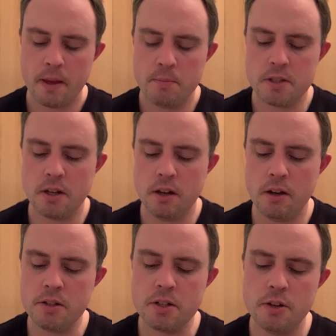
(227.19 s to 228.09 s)
But at
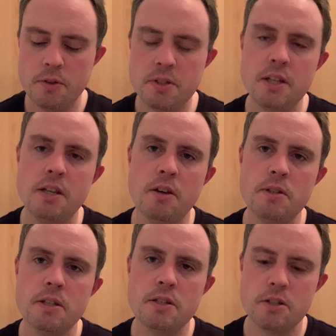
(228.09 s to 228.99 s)
last Lucy
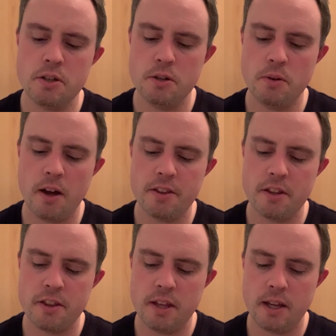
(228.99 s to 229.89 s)
noticed two other
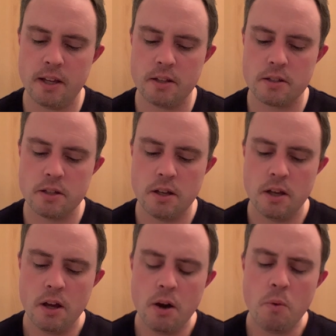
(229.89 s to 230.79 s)
things.
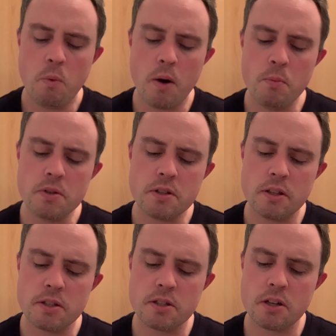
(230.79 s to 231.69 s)
One was that
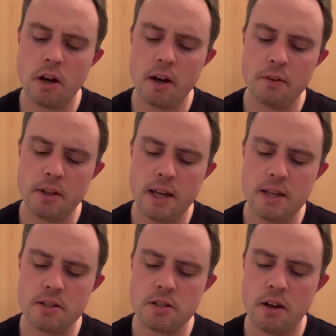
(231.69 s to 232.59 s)
the sky on the
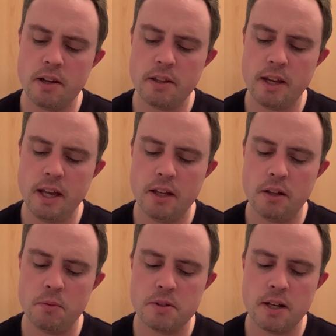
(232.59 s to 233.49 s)
east side of the
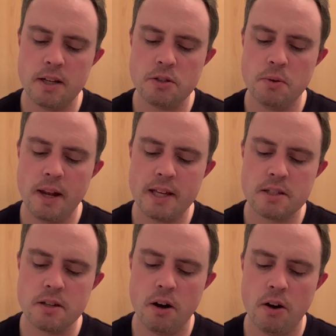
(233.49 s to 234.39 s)
hill was a little less
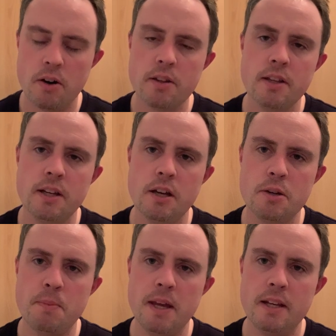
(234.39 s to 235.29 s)
dark than it
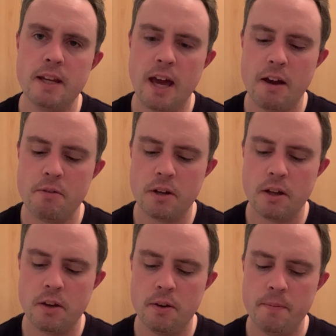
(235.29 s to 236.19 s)
had been an hour
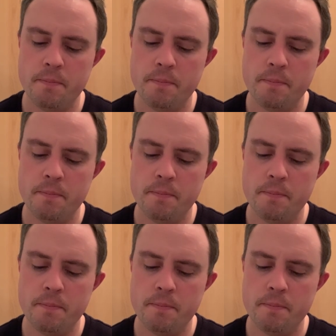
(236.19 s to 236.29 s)
ago.